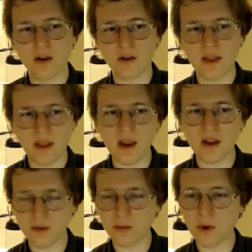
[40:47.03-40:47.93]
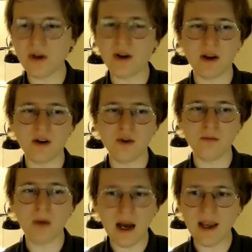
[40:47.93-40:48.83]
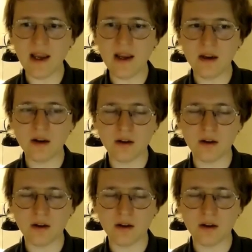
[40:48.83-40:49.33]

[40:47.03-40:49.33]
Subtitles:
I think at this point I can do Mahe,